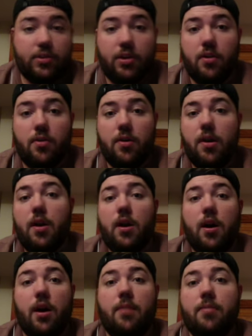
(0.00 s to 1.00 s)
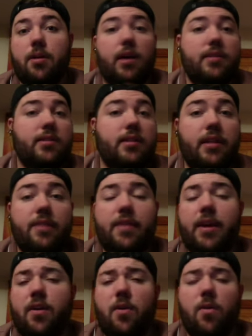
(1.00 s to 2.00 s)
So cost of
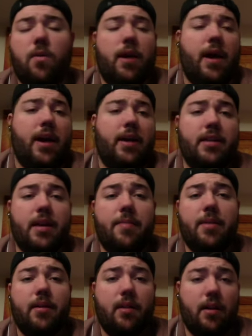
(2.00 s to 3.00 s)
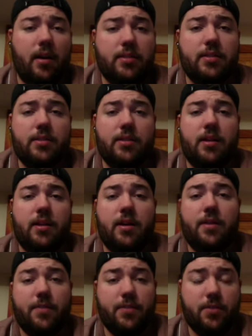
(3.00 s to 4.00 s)
living or academic costs
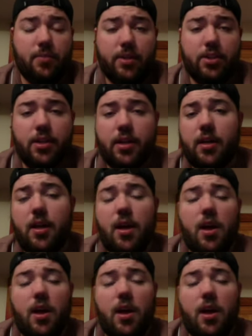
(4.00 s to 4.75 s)
for tuition.